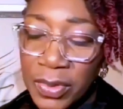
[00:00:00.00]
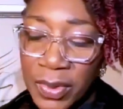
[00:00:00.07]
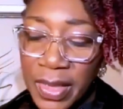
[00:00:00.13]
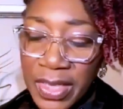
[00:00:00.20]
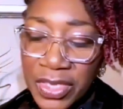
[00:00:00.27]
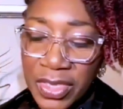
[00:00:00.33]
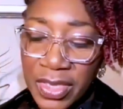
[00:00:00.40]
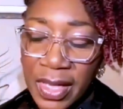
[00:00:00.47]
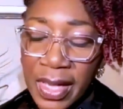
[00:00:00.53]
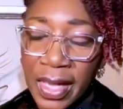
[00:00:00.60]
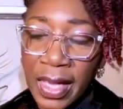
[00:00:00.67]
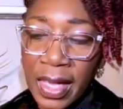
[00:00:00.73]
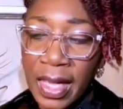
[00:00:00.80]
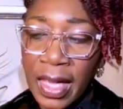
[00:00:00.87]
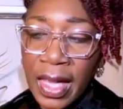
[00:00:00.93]
Keisha-Gaye,
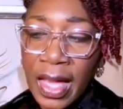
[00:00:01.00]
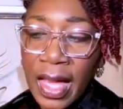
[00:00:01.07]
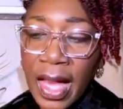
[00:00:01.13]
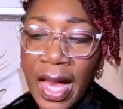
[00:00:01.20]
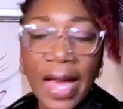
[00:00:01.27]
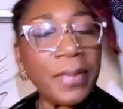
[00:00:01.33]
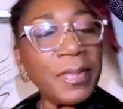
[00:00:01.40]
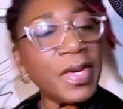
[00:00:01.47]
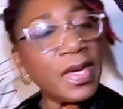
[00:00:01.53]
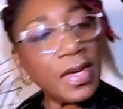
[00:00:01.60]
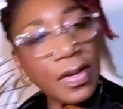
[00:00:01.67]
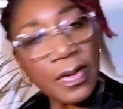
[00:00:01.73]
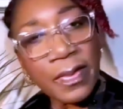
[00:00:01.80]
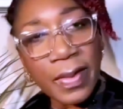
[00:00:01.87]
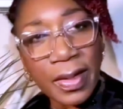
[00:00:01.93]
I'm
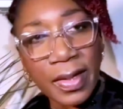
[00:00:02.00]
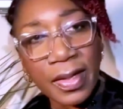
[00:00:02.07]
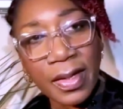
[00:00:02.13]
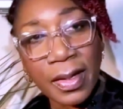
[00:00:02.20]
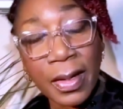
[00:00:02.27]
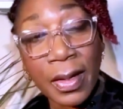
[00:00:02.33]
hearing